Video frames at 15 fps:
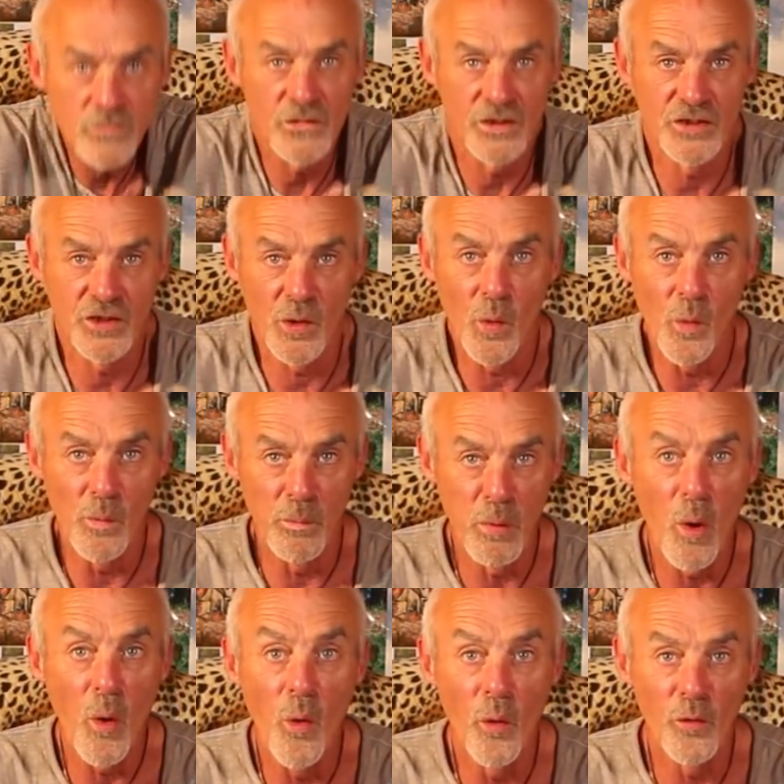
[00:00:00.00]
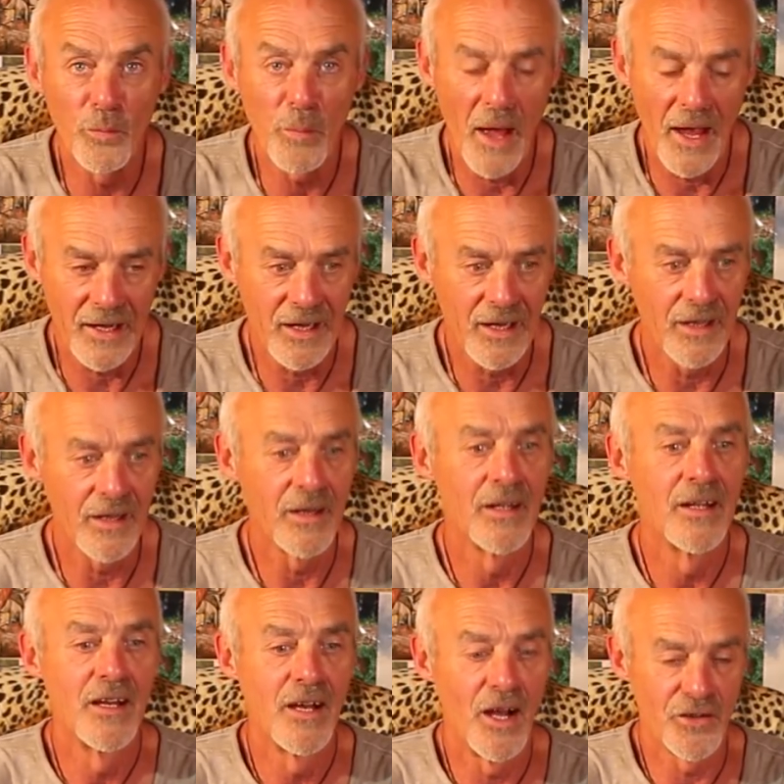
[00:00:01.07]
as it all pours back in.
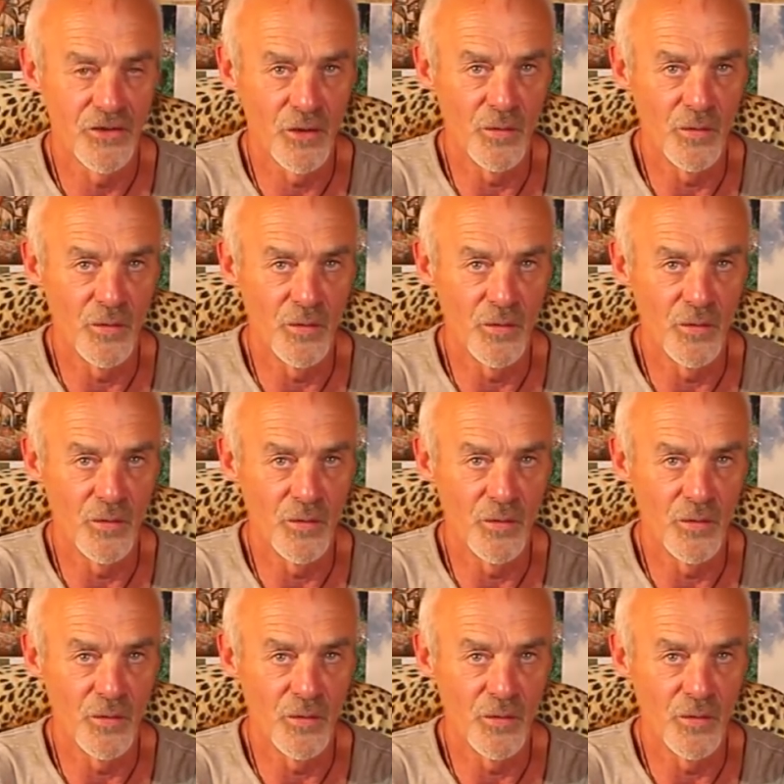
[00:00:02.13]
As